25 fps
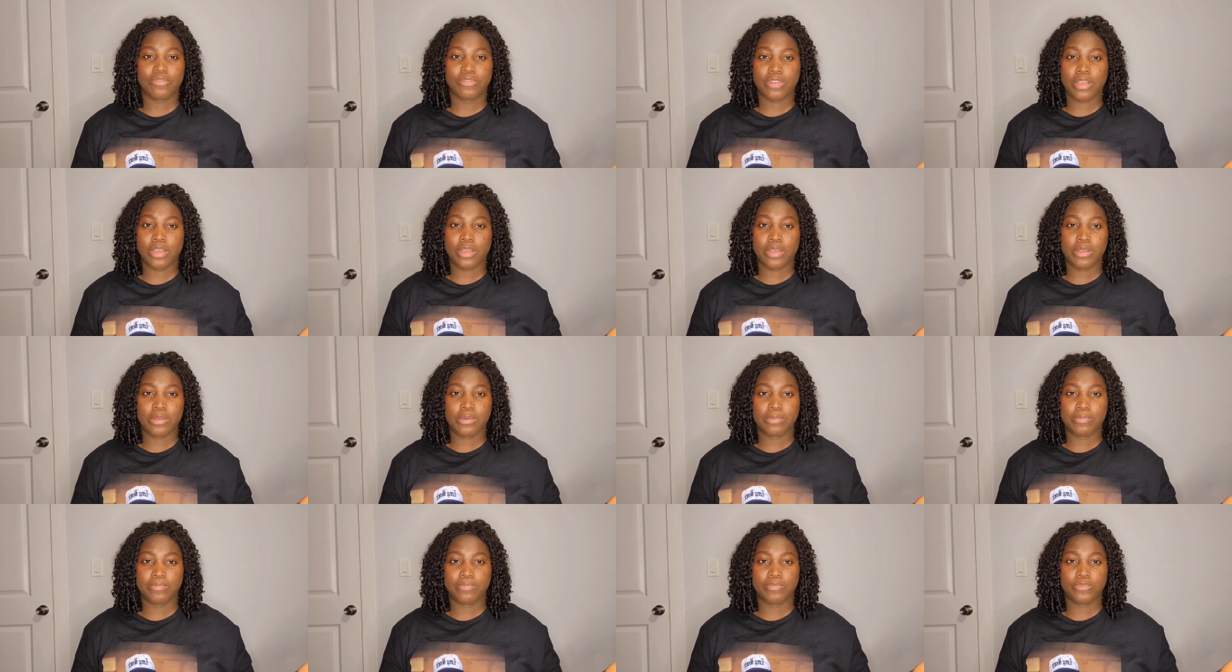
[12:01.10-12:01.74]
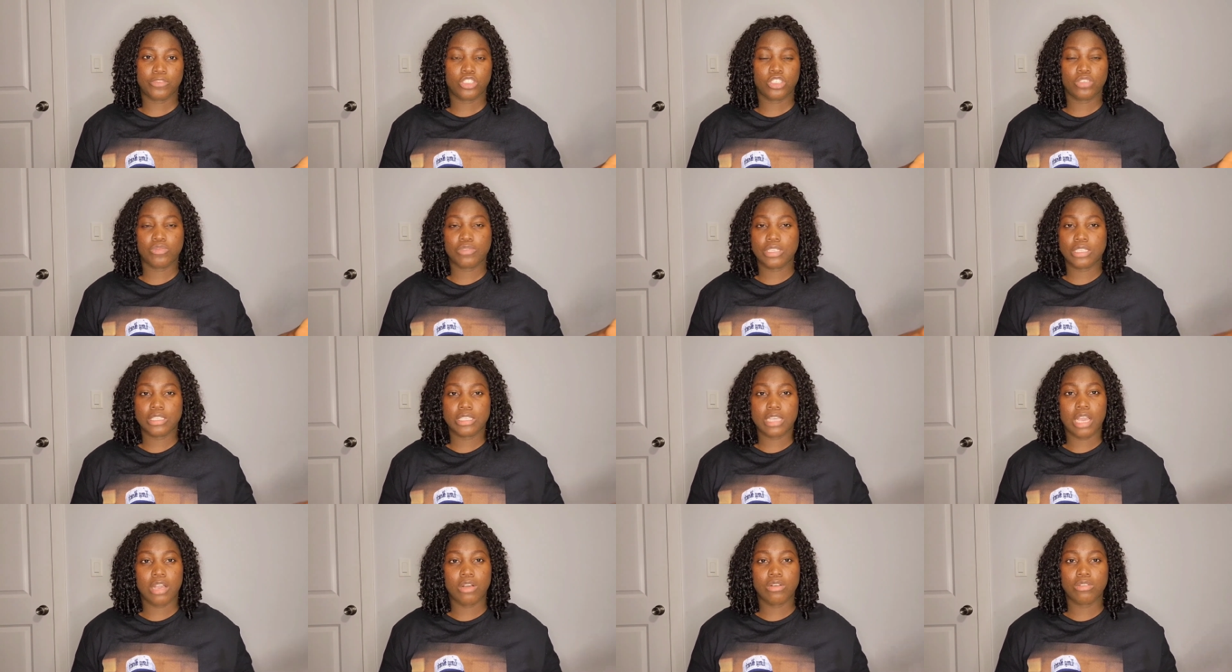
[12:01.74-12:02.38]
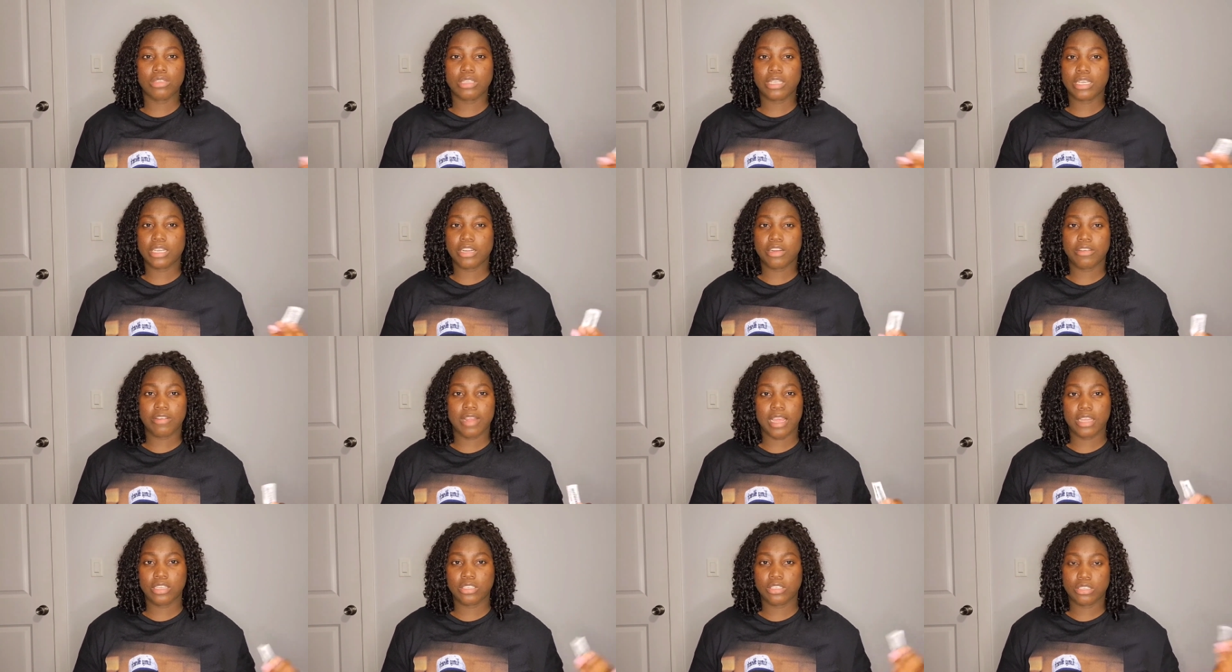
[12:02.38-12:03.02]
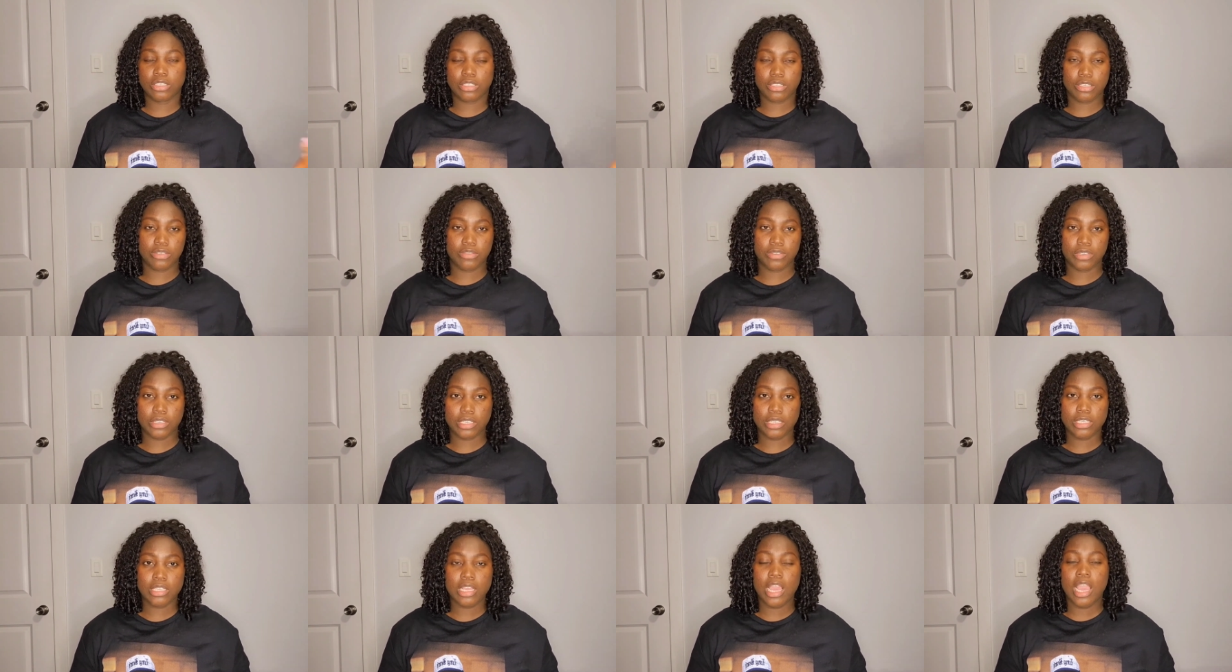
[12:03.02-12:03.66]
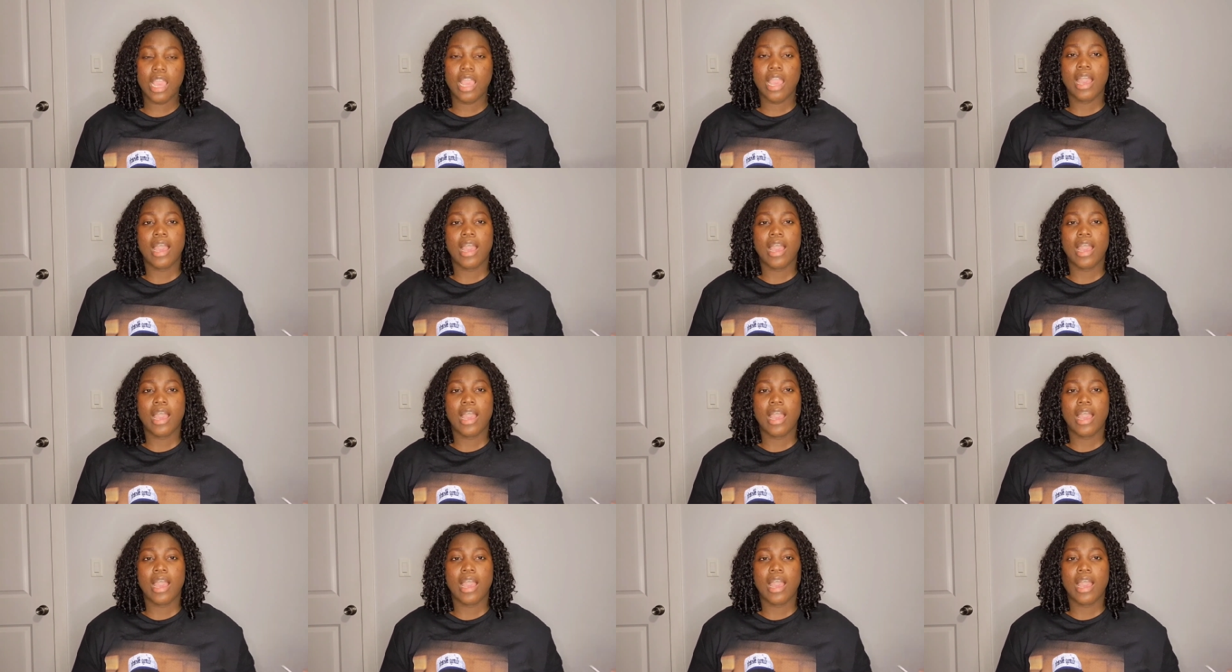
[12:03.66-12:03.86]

during their undergrad degree,